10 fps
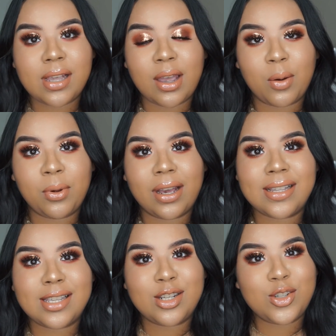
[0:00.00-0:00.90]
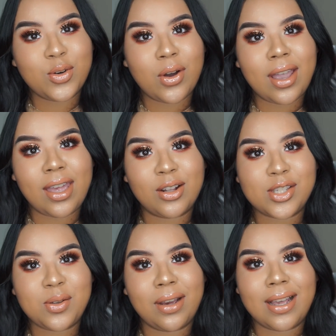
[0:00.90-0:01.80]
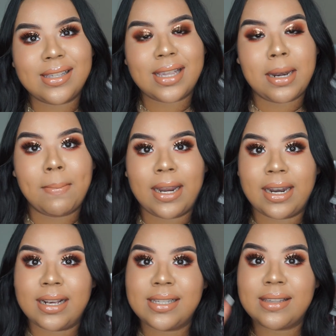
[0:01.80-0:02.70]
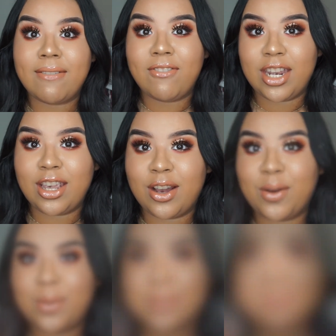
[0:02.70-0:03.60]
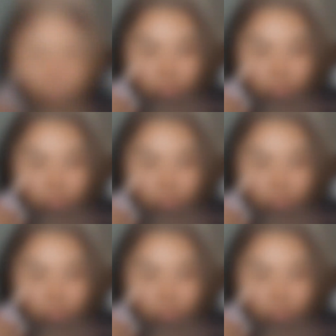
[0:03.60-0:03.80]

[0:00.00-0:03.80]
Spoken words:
I hope you guys enjoy, and I'll see you guys in my next video.